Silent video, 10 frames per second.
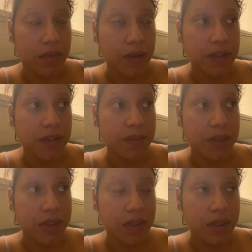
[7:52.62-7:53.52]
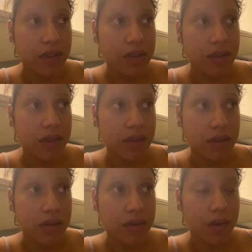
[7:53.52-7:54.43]
It's been
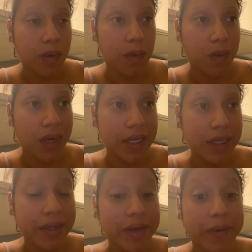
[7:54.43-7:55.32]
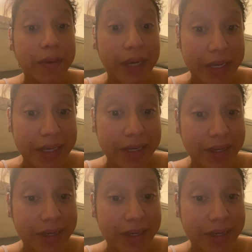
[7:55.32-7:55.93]
quite a ride.